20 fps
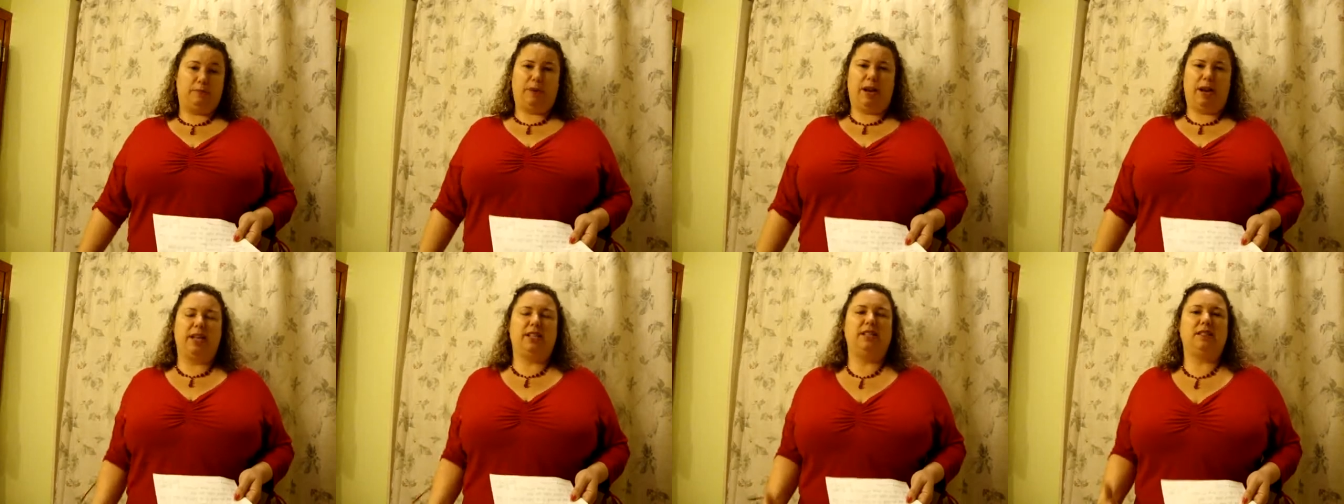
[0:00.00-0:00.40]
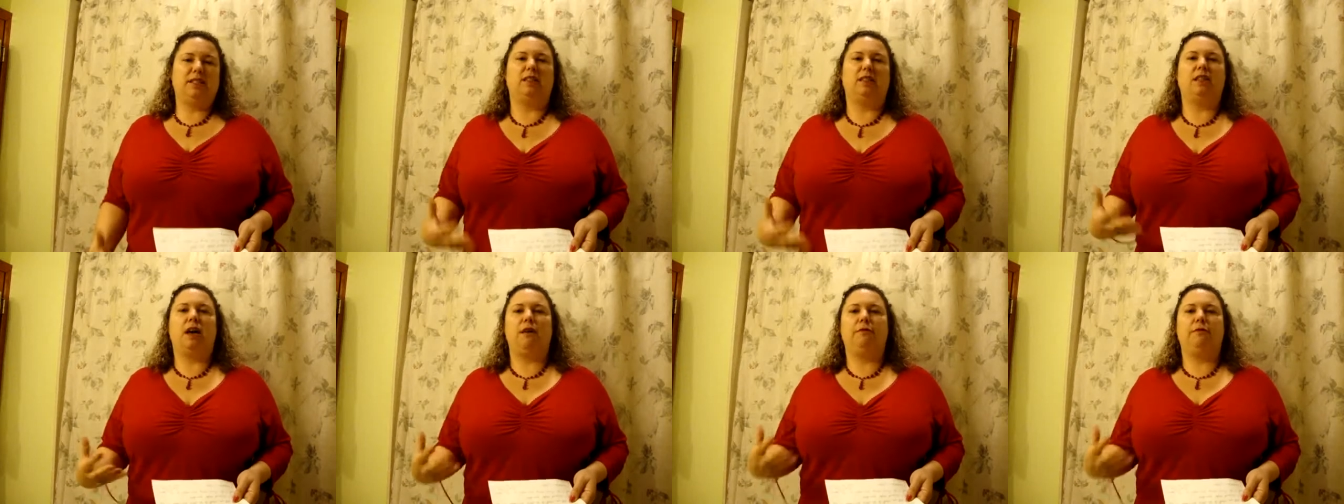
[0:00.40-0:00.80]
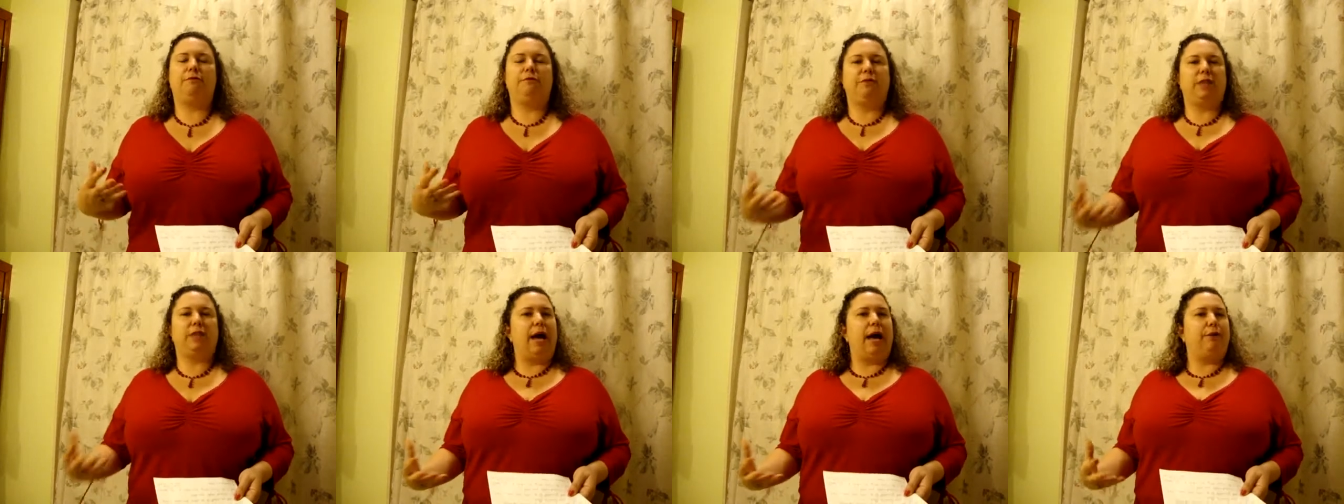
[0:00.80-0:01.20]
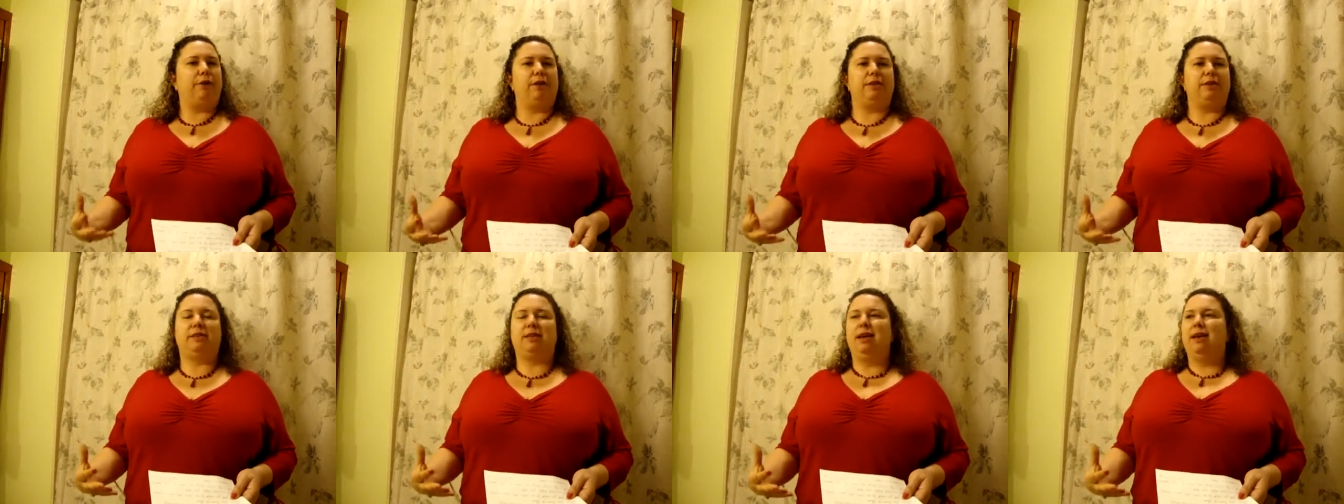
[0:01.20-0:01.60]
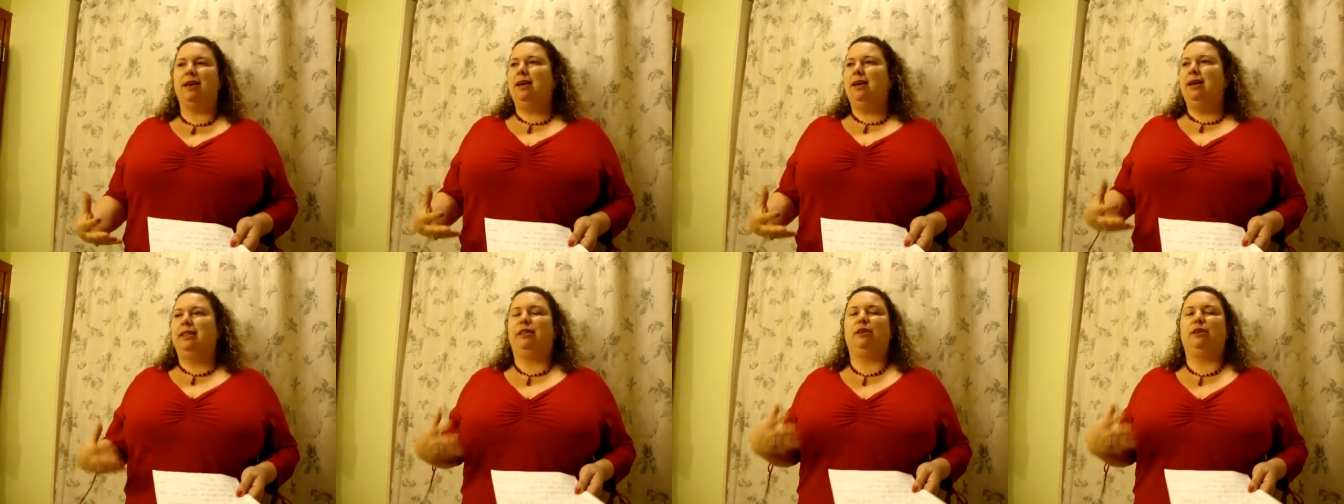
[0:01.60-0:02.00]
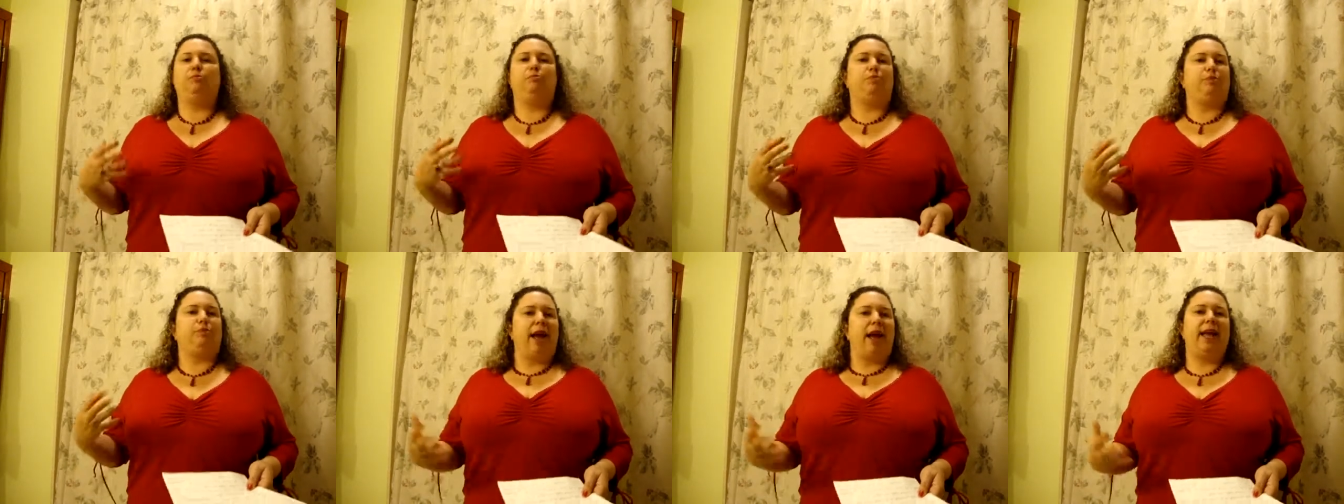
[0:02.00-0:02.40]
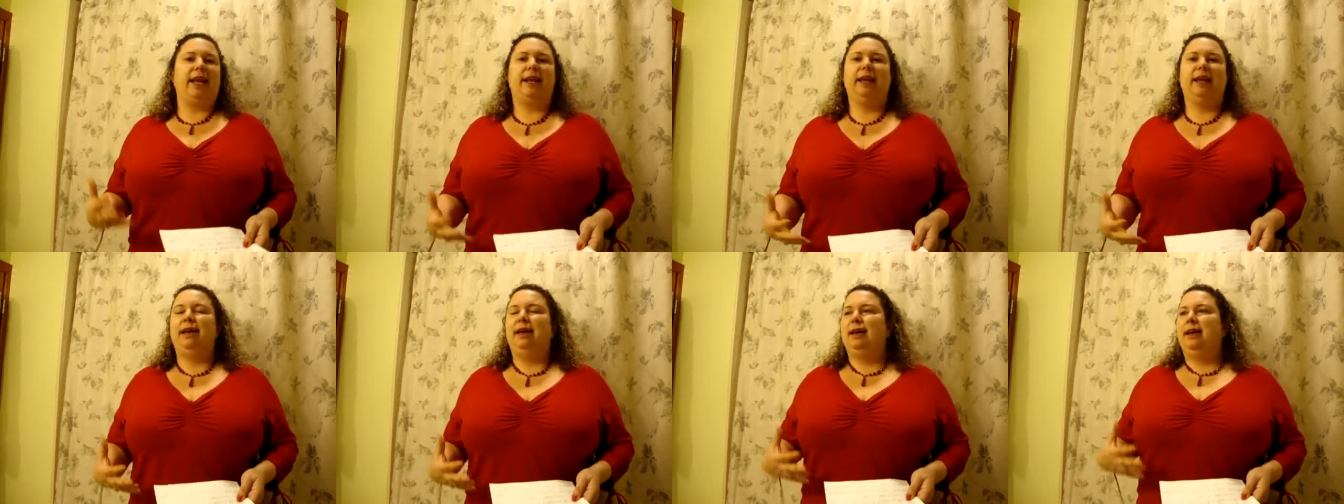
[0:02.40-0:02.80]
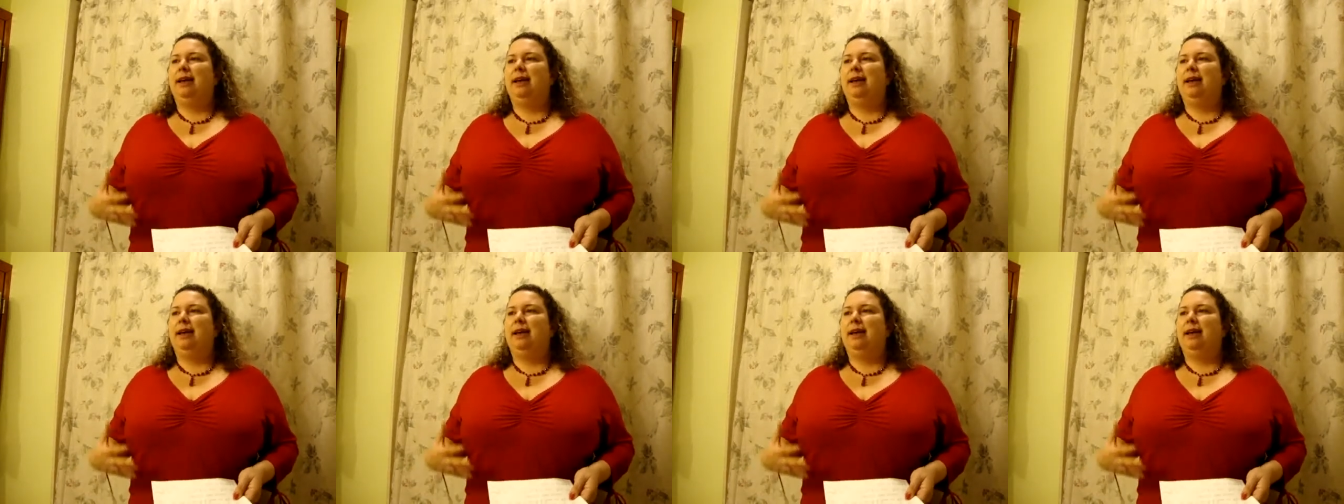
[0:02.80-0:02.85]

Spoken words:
But I just love flowers. They're bright,